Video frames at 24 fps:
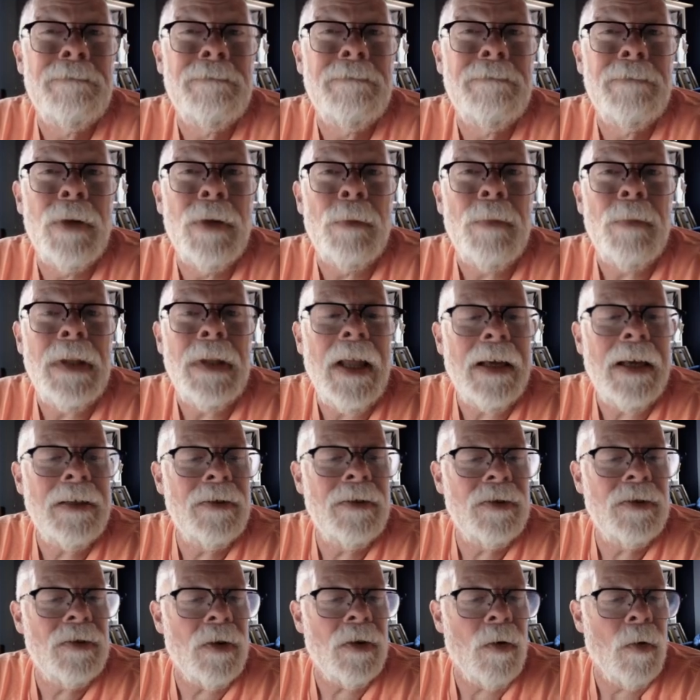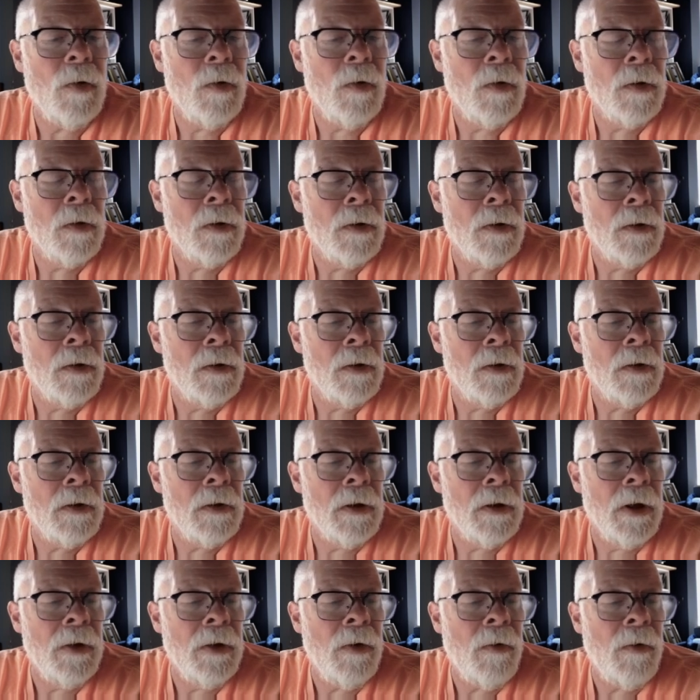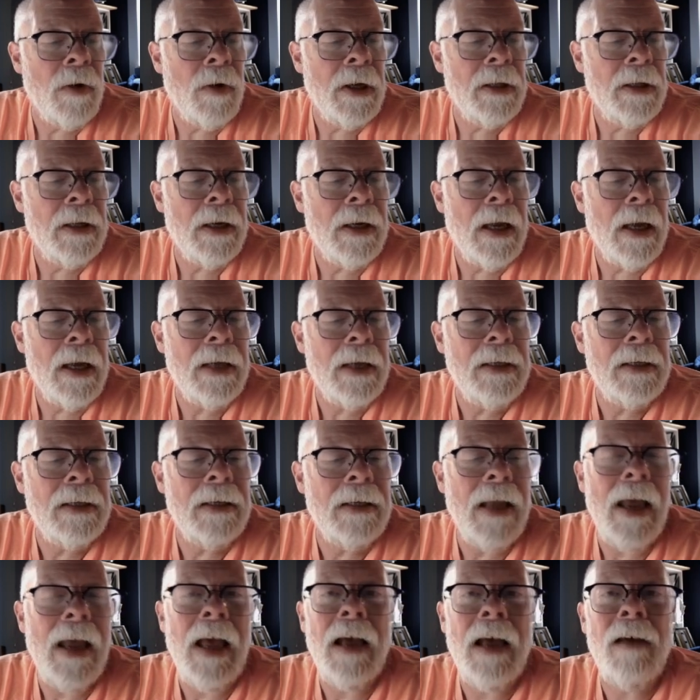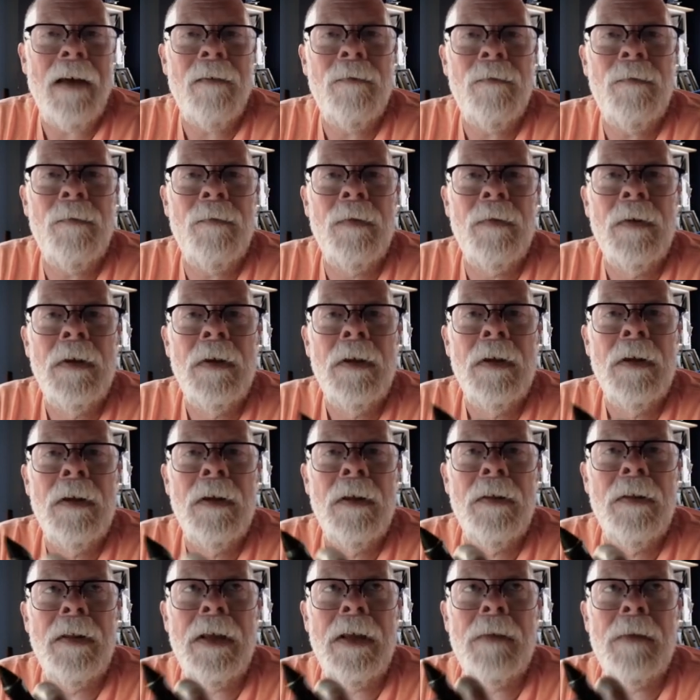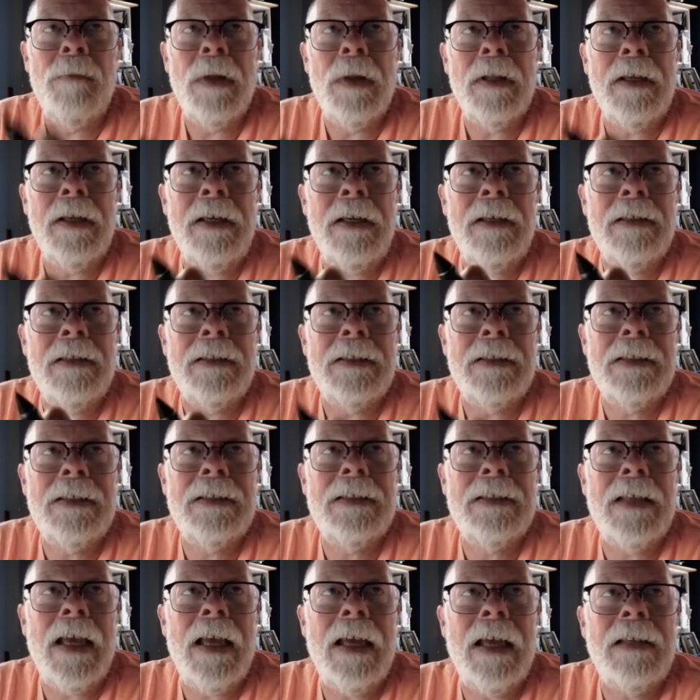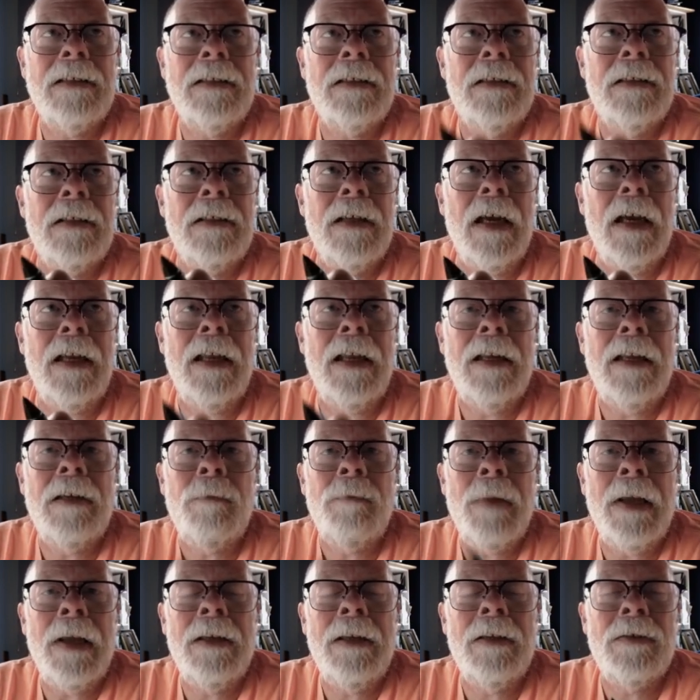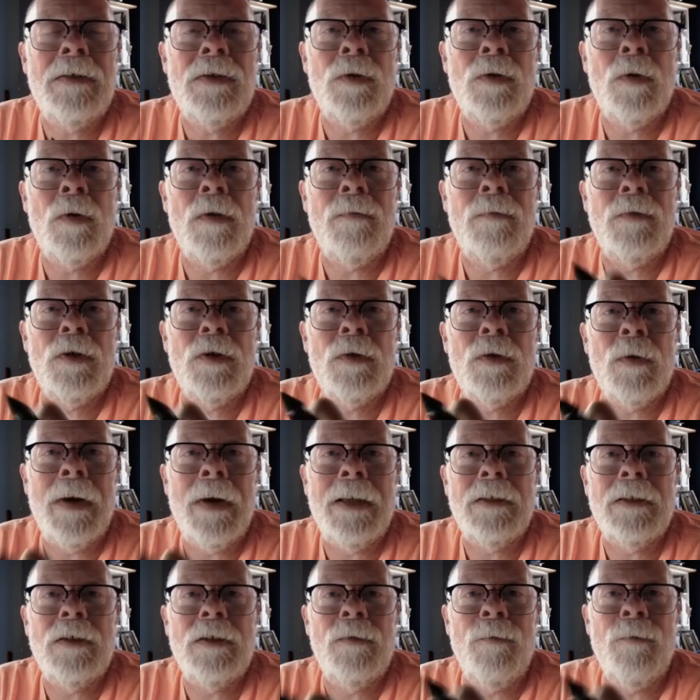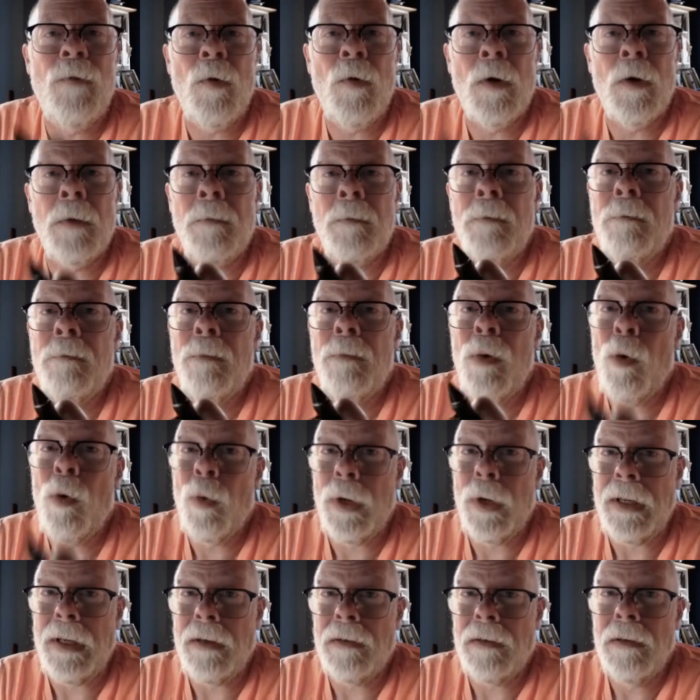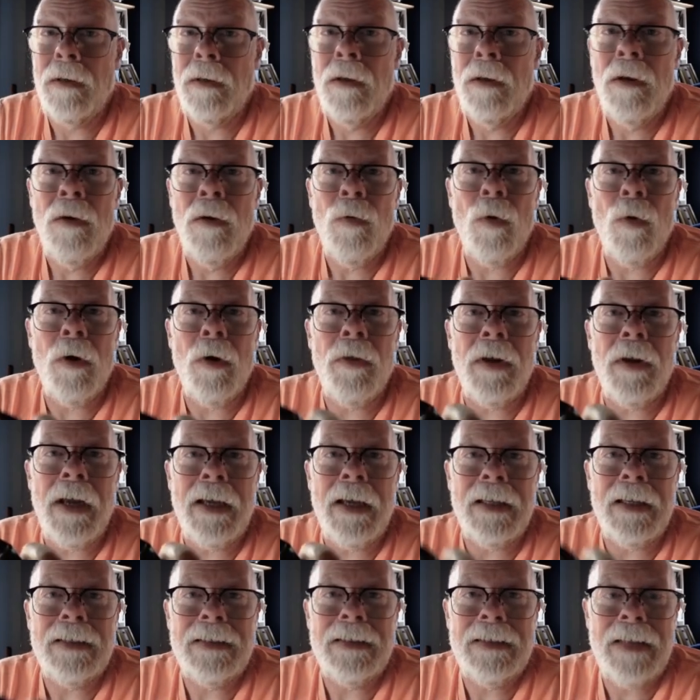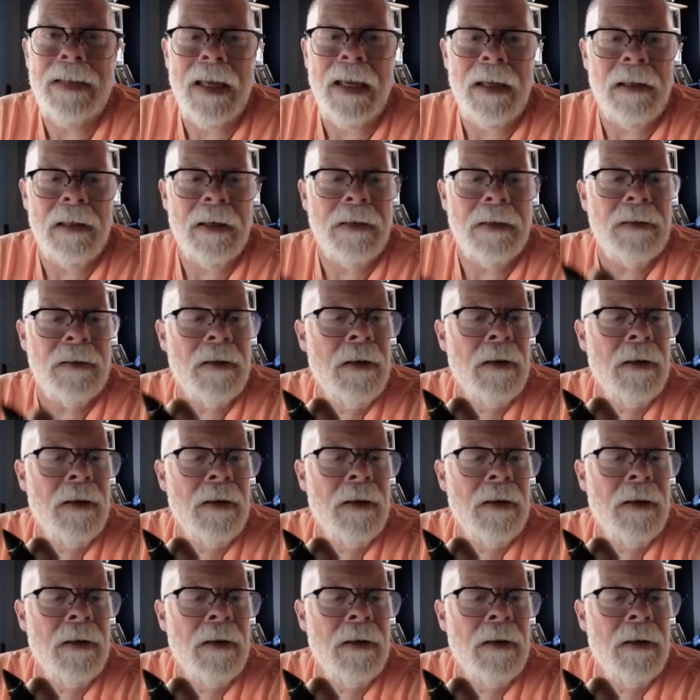perplexed or annoyed that I didn't have the ability to set an independent sort of transform point where that I could scale it.